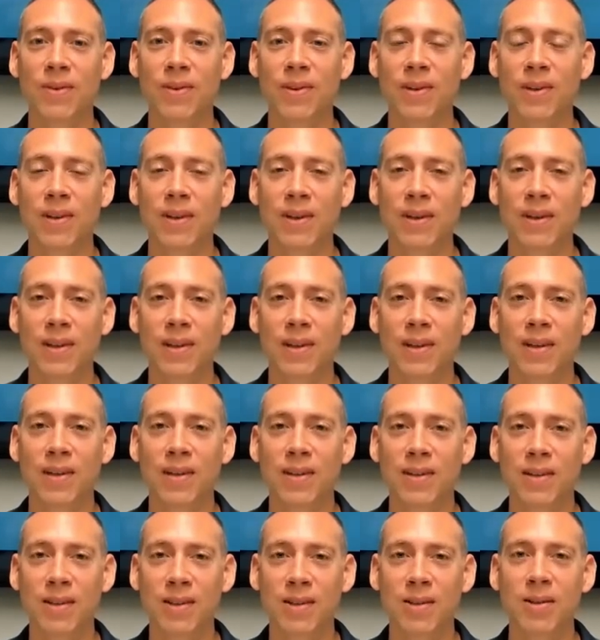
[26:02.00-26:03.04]

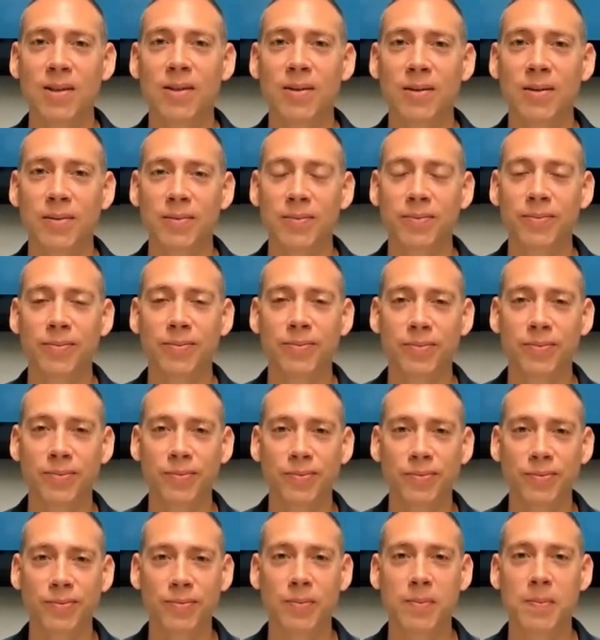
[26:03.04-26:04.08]

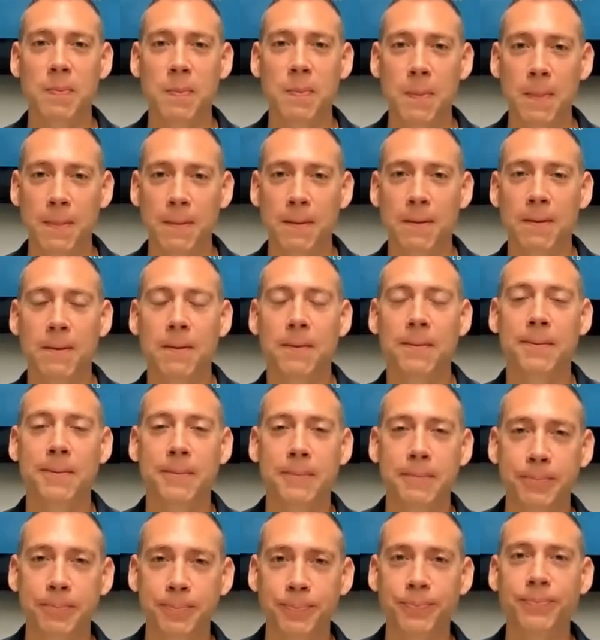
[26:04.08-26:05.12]

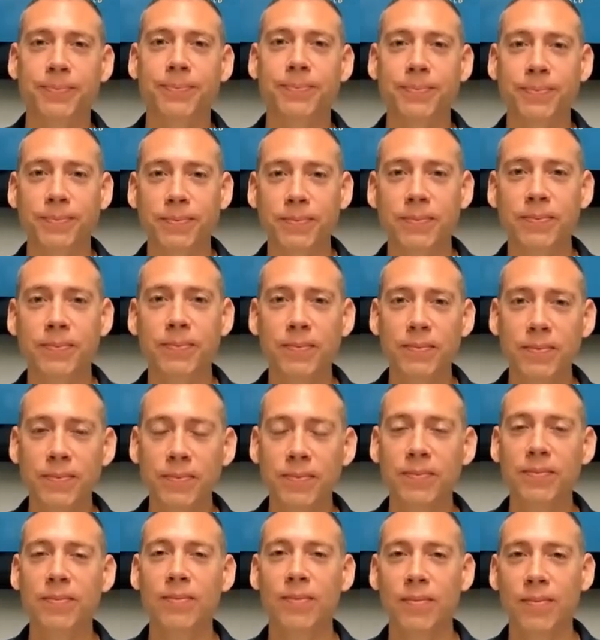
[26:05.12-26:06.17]

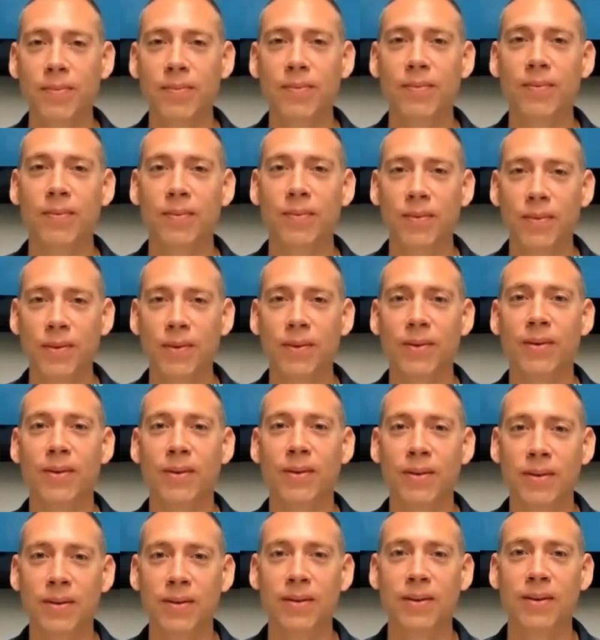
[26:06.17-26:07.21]

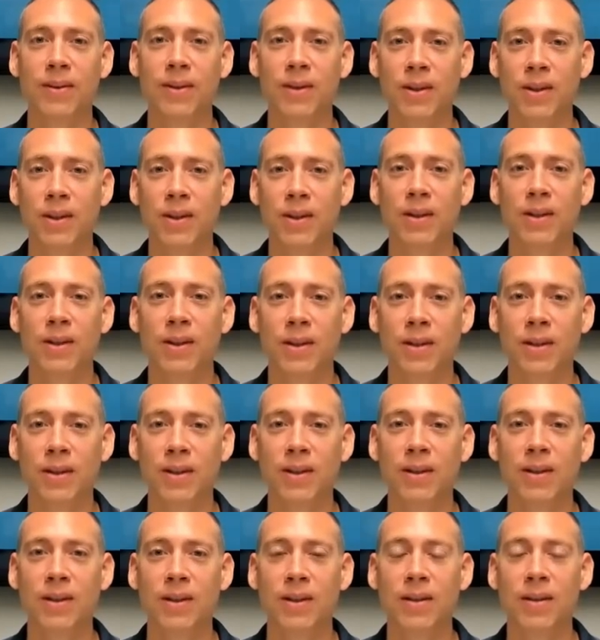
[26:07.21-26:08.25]

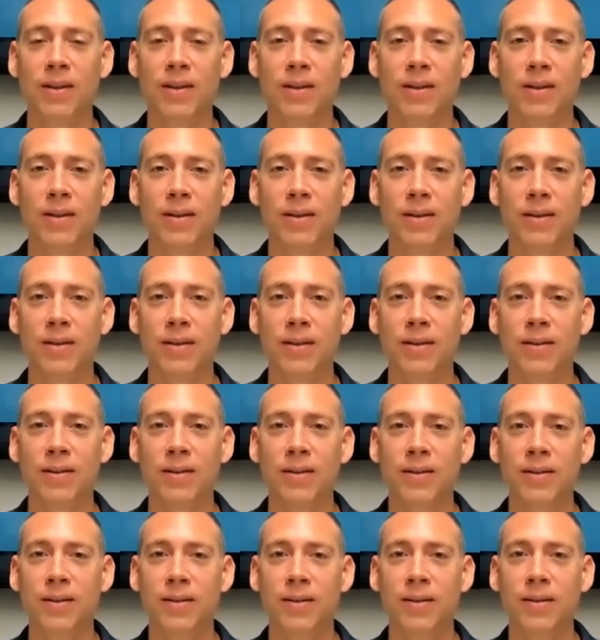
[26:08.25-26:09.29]

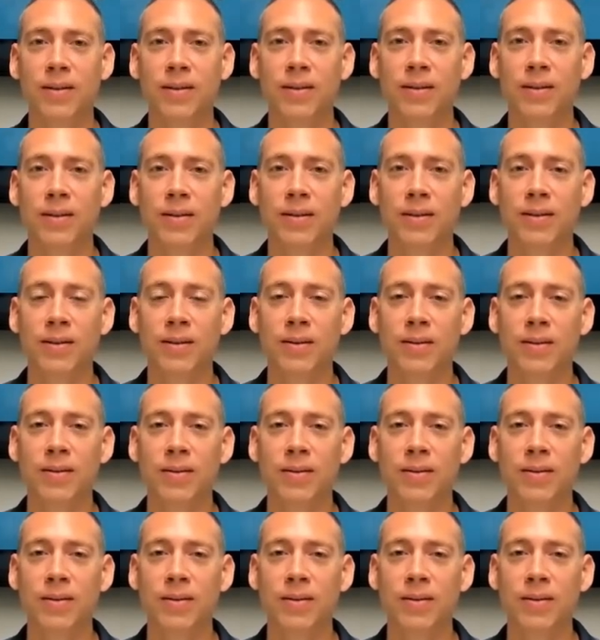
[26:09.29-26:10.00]
[no speech]